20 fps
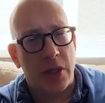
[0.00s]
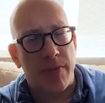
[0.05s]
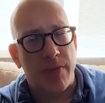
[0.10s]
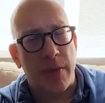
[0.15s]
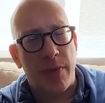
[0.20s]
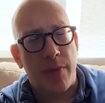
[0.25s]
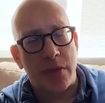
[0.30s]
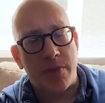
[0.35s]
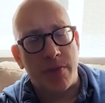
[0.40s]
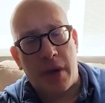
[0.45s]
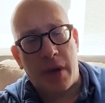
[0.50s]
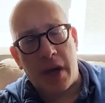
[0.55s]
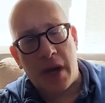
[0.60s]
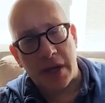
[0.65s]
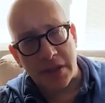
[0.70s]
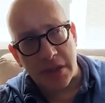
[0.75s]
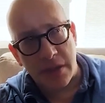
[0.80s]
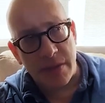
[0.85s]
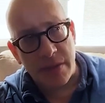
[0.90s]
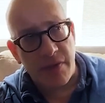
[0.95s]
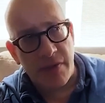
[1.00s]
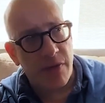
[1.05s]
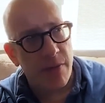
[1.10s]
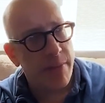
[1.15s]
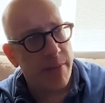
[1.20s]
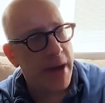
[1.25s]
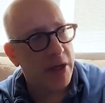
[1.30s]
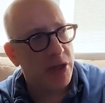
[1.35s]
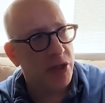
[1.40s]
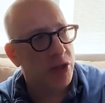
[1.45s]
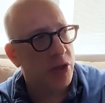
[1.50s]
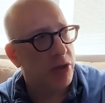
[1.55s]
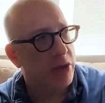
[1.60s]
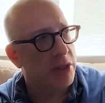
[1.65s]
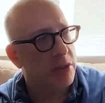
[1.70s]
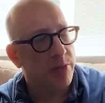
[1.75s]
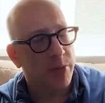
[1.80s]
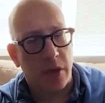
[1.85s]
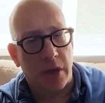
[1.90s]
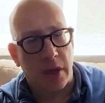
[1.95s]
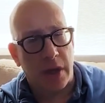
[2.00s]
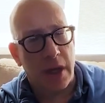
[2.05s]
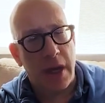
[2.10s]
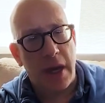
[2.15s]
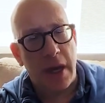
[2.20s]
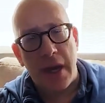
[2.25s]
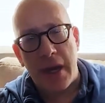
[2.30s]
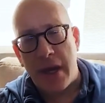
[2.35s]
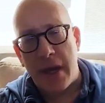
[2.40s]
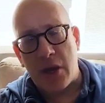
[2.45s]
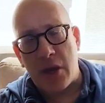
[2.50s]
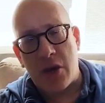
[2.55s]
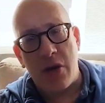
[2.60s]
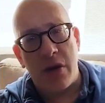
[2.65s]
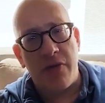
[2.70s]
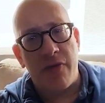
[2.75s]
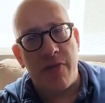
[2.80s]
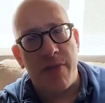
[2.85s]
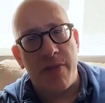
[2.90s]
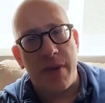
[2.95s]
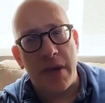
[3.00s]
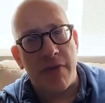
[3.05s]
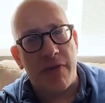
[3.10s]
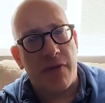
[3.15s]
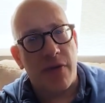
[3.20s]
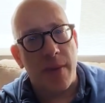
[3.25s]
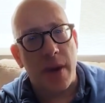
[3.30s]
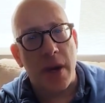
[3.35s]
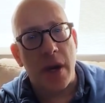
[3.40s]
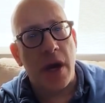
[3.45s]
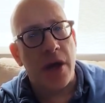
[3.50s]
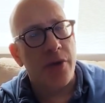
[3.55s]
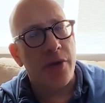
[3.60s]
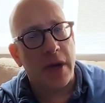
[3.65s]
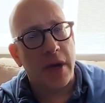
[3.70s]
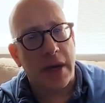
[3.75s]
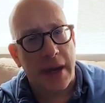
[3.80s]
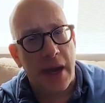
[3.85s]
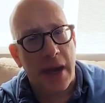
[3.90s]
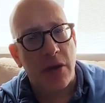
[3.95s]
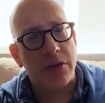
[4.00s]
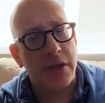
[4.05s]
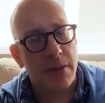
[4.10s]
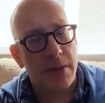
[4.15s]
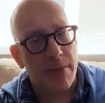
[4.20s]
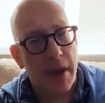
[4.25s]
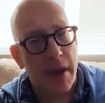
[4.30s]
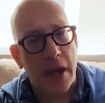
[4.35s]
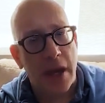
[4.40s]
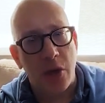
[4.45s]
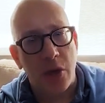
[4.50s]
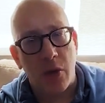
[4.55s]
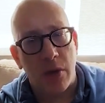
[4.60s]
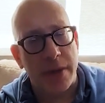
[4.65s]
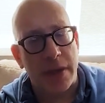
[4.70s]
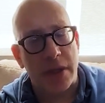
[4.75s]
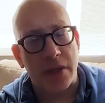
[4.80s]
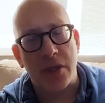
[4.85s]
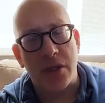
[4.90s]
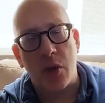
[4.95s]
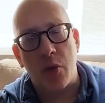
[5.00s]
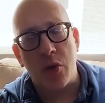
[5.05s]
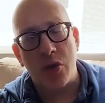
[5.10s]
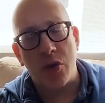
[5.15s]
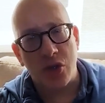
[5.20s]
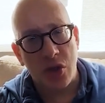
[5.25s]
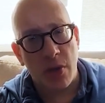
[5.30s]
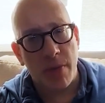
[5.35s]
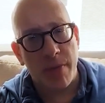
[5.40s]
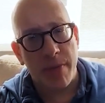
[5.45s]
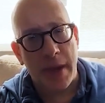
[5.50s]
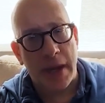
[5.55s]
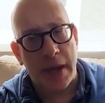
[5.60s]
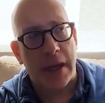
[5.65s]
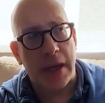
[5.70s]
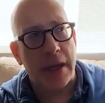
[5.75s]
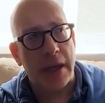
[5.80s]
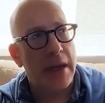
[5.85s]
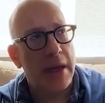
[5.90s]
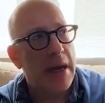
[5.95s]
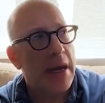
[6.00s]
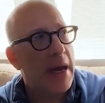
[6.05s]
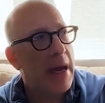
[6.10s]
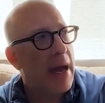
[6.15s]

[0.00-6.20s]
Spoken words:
It was possibly from Pacioli's book. It could have been from another accounting manual because there were so many.